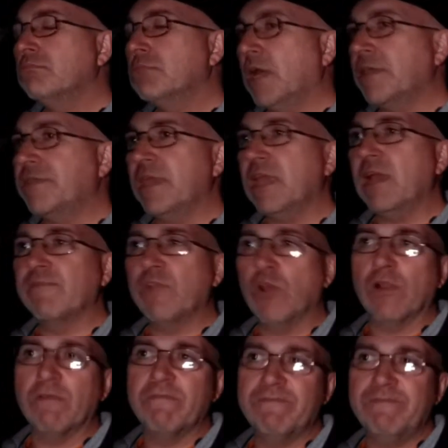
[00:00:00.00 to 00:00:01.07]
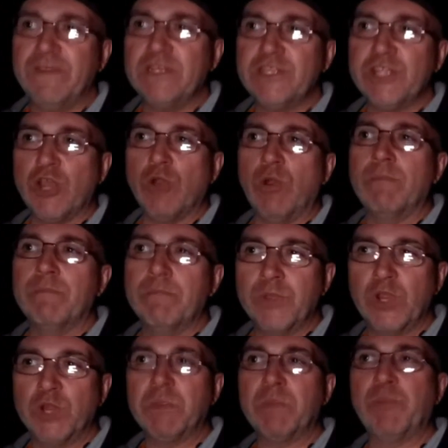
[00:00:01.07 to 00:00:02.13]
I think I've got a video I'm
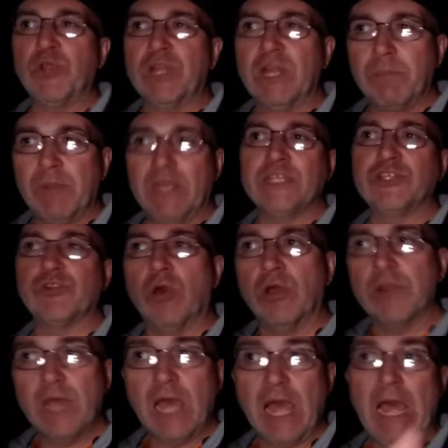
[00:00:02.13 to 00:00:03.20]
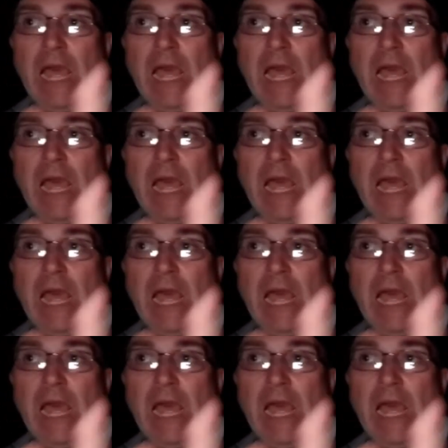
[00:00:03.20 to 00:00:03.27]
going to be putting up later on.